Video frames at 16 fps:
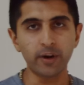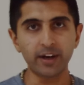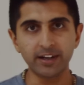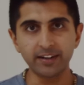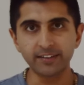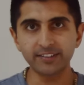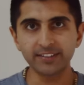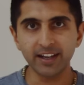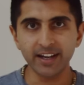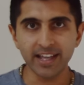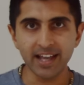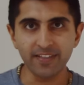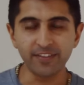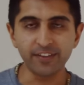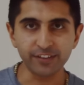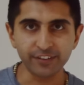We're going to
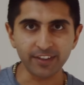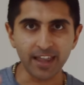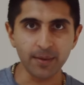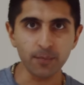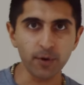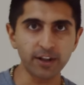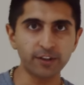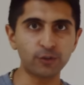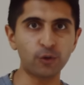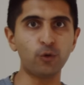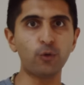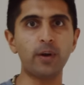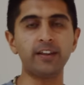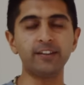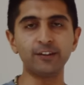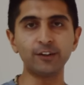study it in the same way as
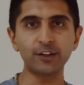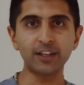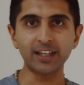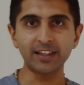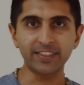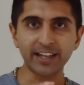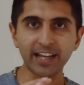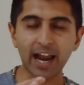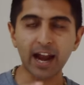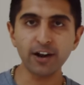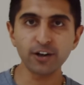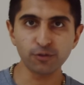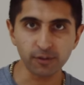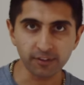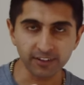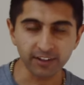always, looking at the
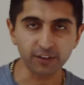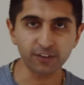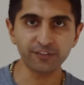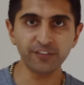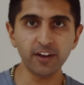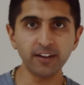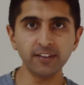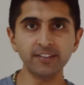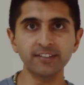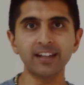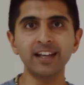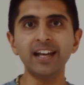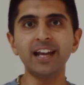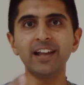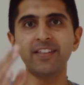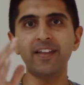characteristics
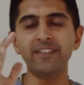first,